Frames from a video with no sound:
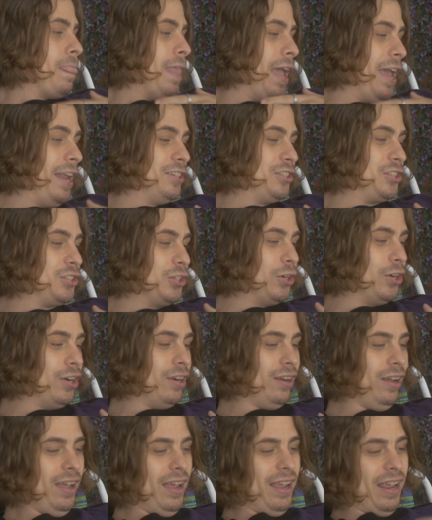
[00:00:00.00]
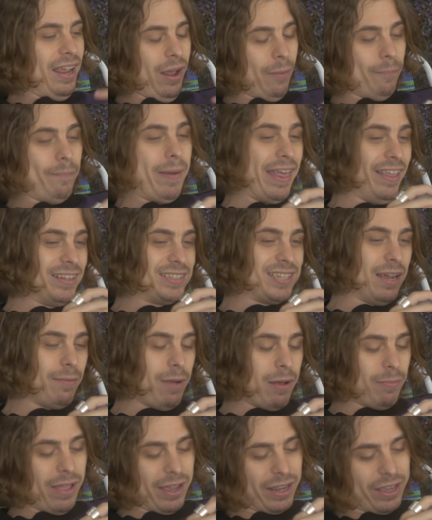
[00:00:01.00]
And so by the
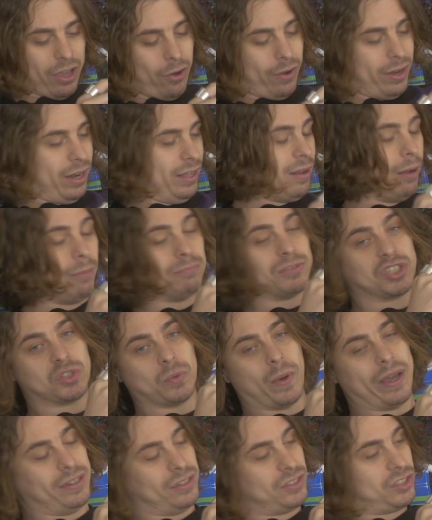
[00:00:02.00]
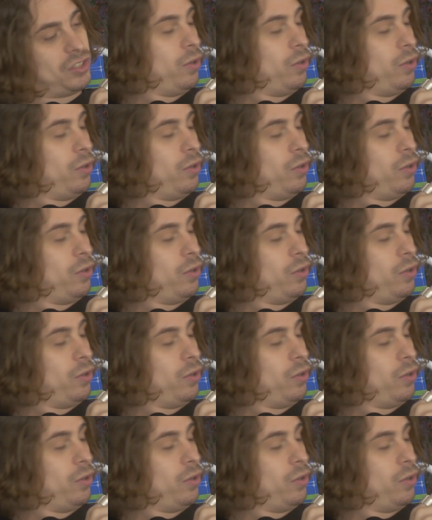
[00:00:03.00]
time I'm like going, I'm sweating.